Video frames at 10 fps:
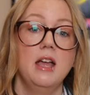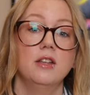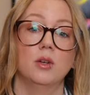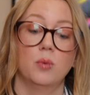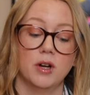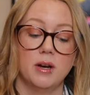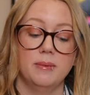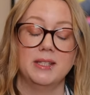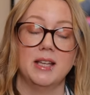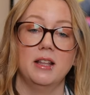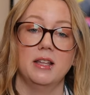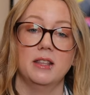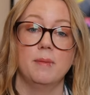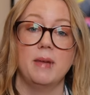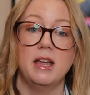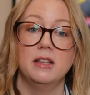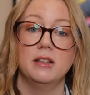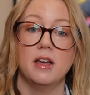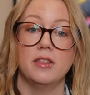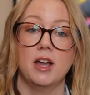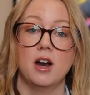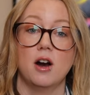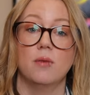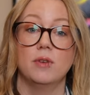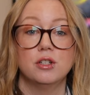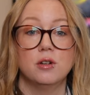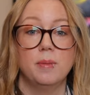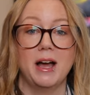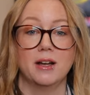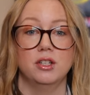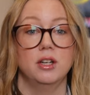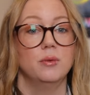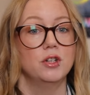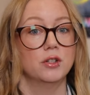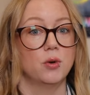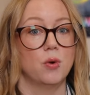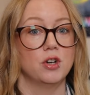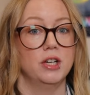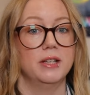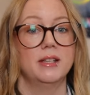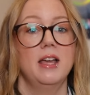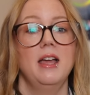So we're gonna be selling them in their original packaging, which is gorgeous.